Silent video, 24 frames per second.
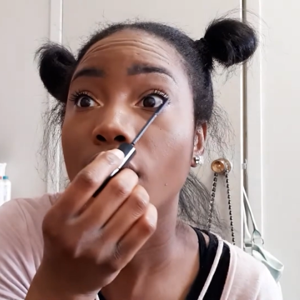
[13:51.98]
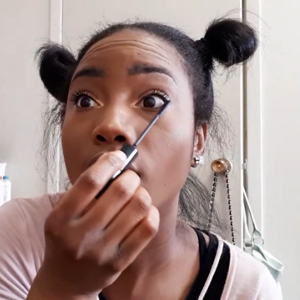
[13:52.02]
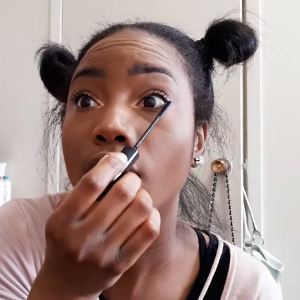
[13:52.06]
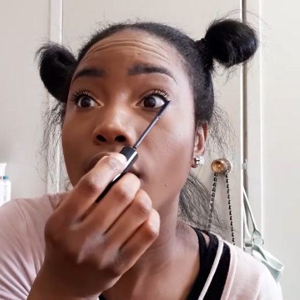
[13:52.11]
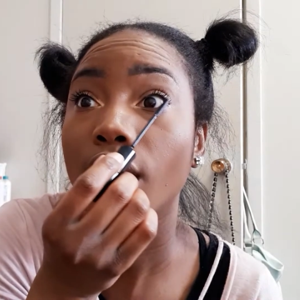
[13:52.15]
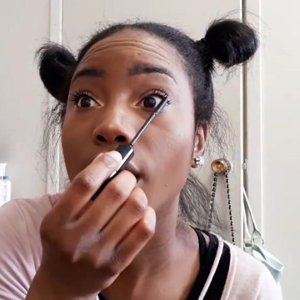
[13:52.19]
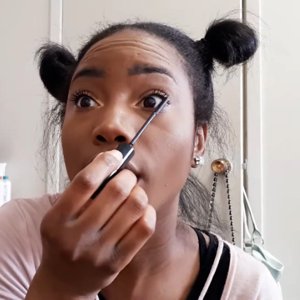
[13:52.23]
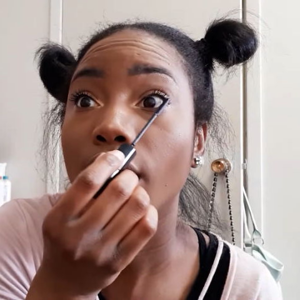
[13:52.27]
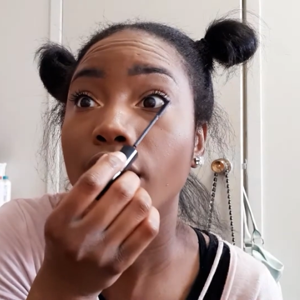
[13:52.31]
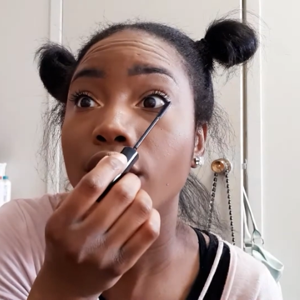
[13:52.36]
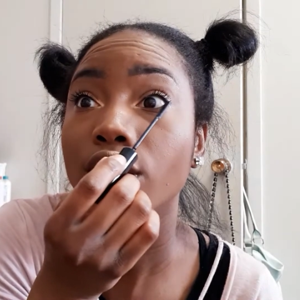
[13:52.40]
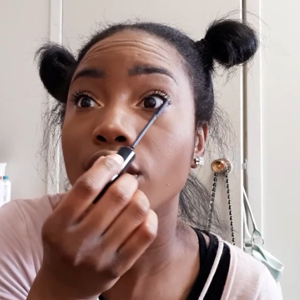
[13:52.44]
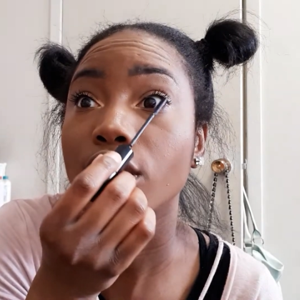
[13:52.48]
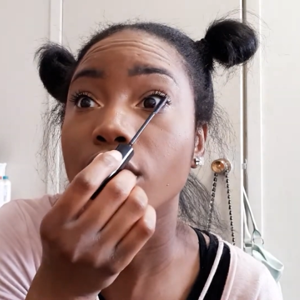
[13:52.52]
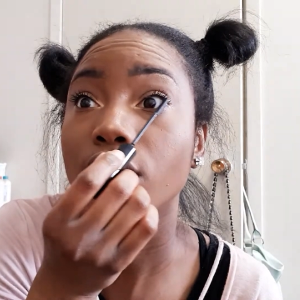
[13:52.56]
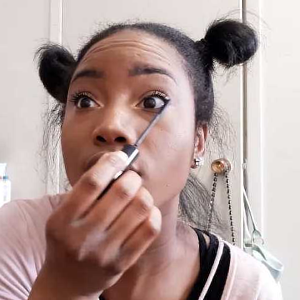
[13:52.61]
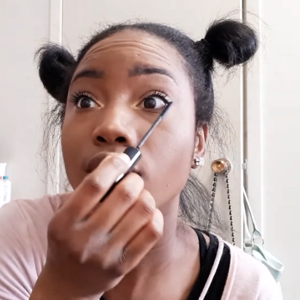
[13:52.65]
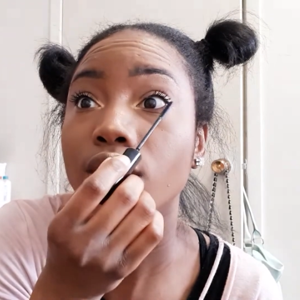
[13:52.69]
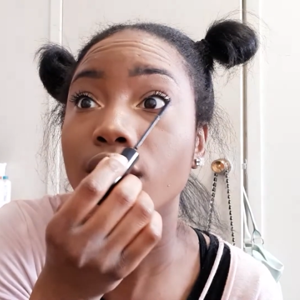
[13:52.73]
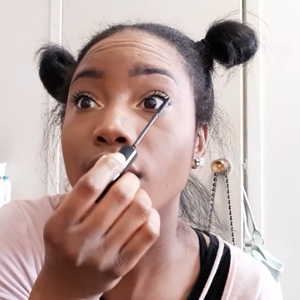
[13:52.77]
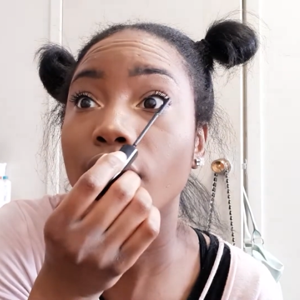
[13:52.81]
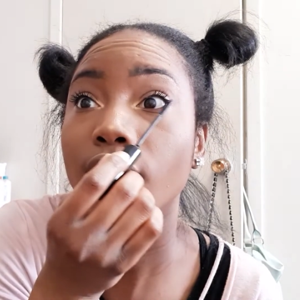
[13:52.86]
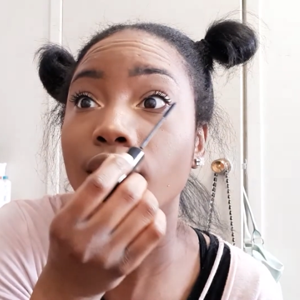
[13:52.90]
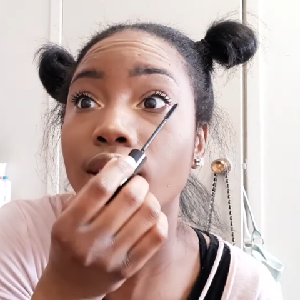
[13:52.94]
I
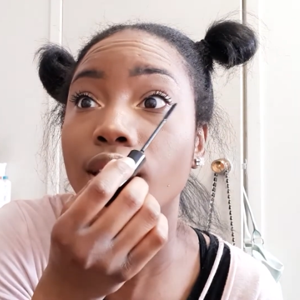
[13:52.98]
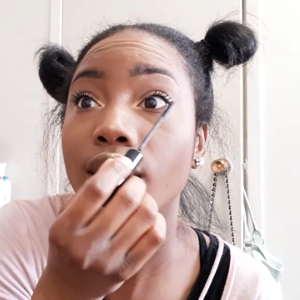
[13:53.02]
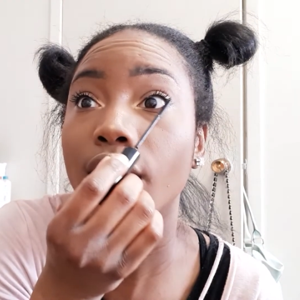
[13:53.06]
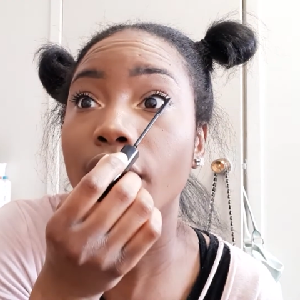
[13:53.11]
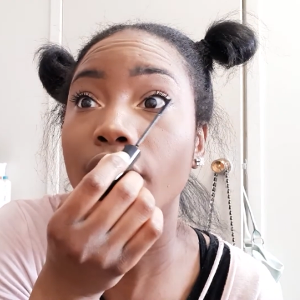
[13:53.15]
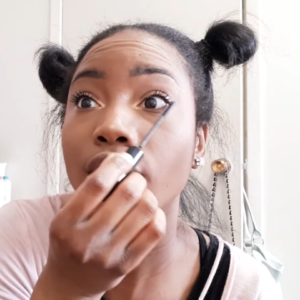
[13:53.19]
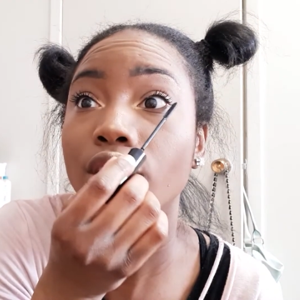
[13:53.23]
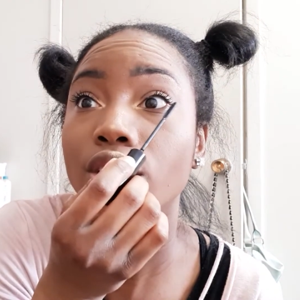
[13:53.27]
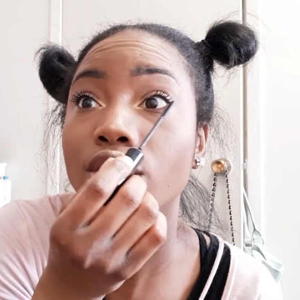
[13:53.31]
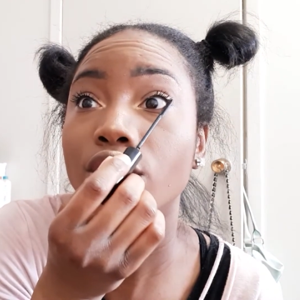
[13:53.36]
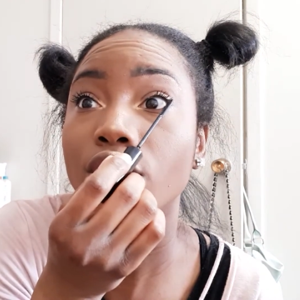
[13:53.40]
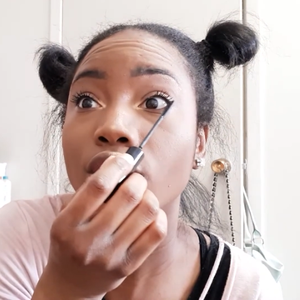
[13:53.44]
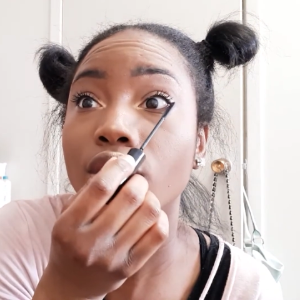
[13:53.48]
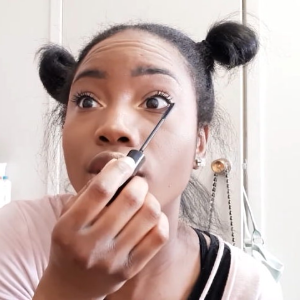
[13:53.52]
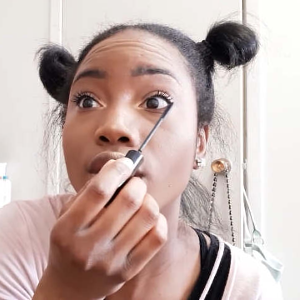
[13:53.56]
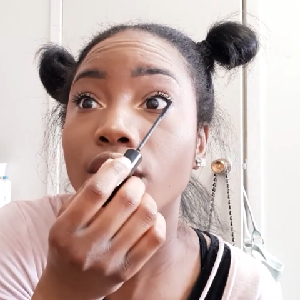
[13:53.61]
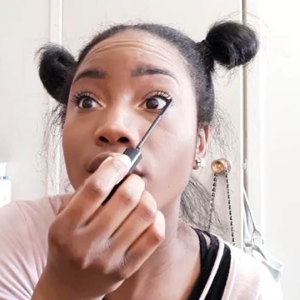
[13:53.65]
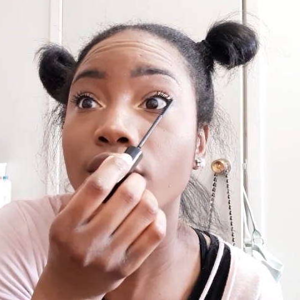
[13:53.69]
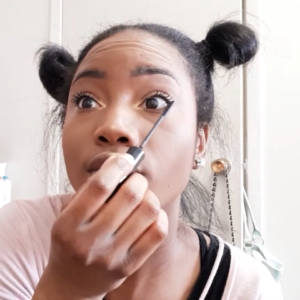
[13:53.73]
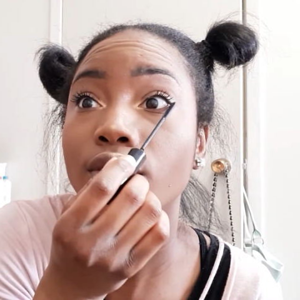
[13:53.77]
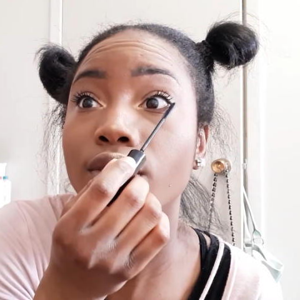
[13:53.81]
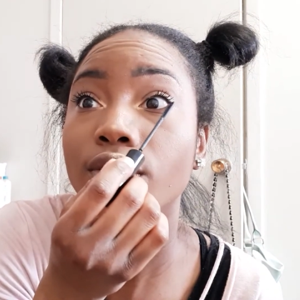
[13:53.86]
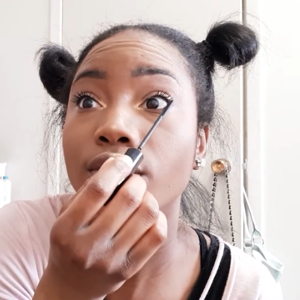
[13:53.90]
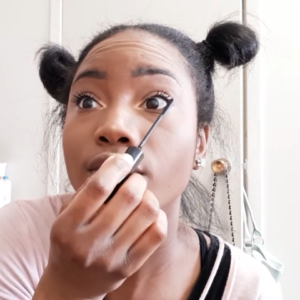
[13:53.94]
just, at the age
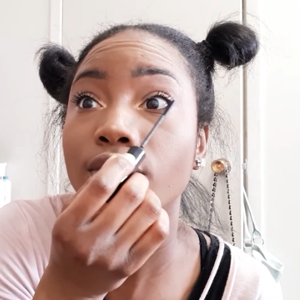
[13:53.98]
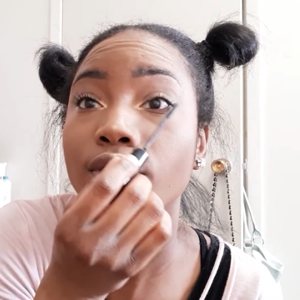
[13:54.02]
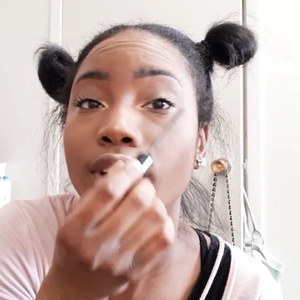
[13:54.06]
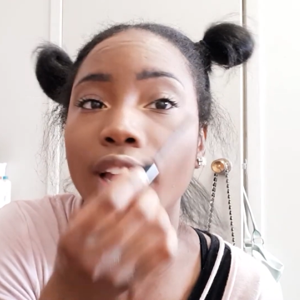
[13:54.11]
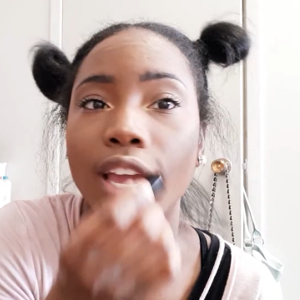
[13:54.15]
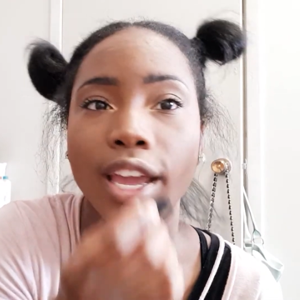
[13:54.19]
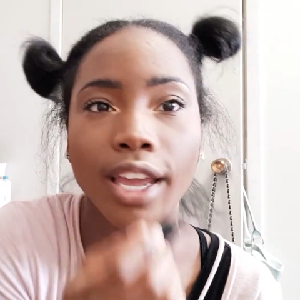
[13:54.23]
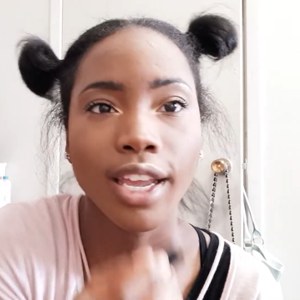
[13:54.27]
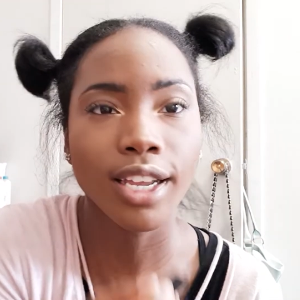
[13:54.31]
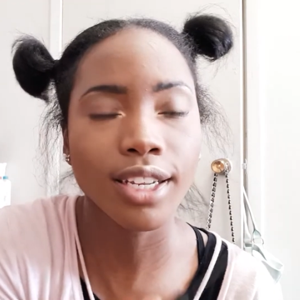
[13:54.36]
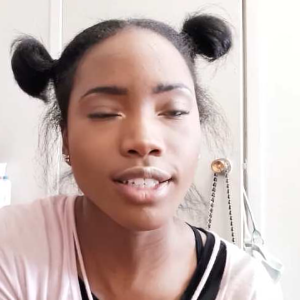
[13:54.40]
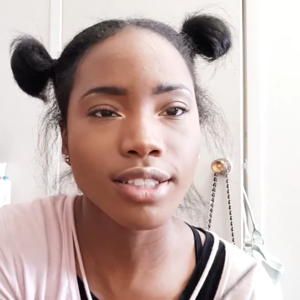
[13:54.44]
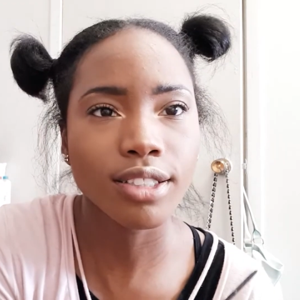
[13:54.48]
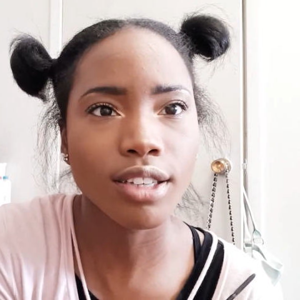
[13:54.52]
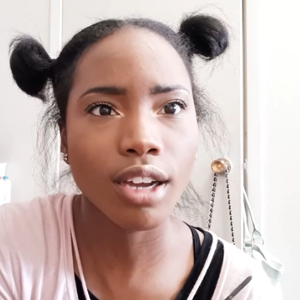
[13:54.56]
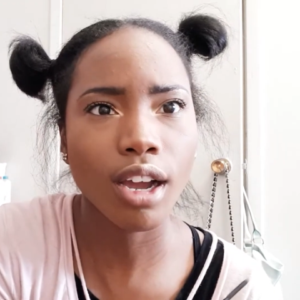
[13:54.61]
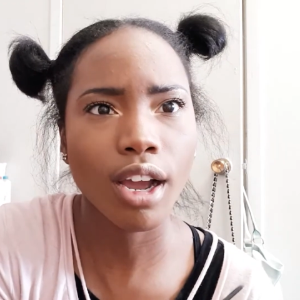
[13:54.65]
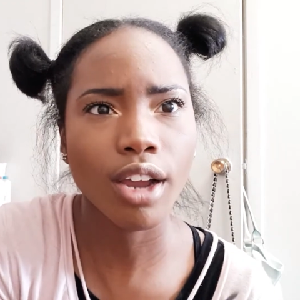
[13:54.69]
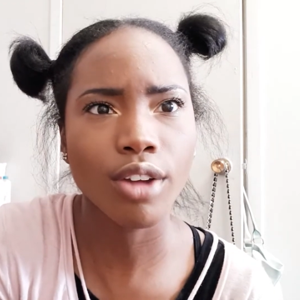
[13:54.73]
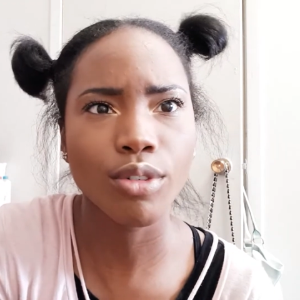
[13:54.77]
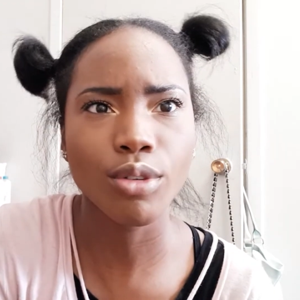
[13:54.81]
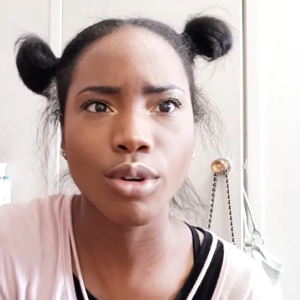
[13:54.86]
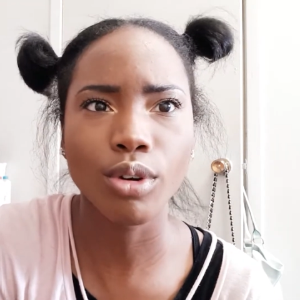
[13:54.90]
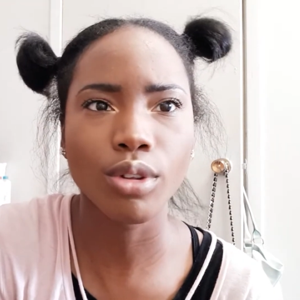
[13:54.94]
of 8, I
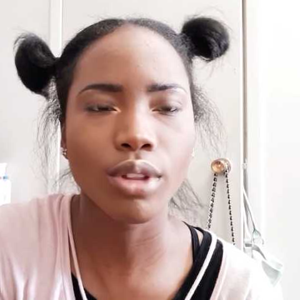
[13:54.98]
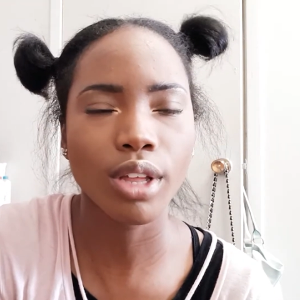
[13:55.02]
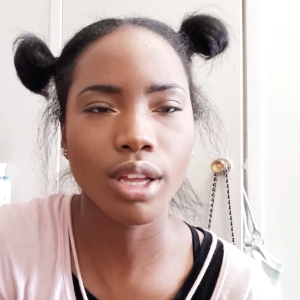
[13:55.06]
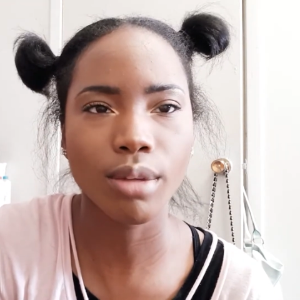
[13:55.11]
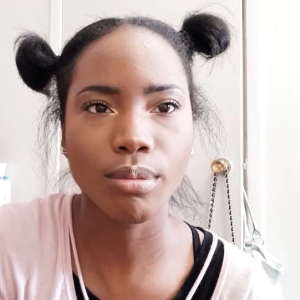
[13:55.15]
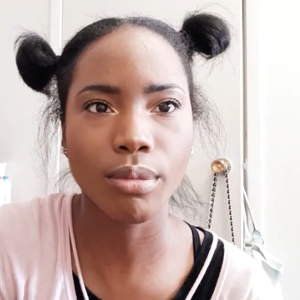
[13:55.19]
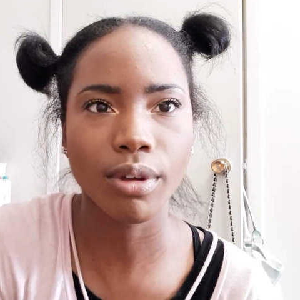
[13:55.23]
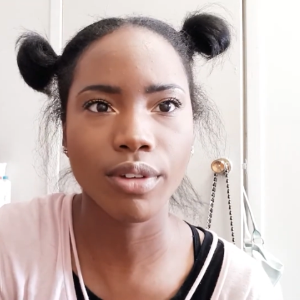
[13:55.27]
wrote, like,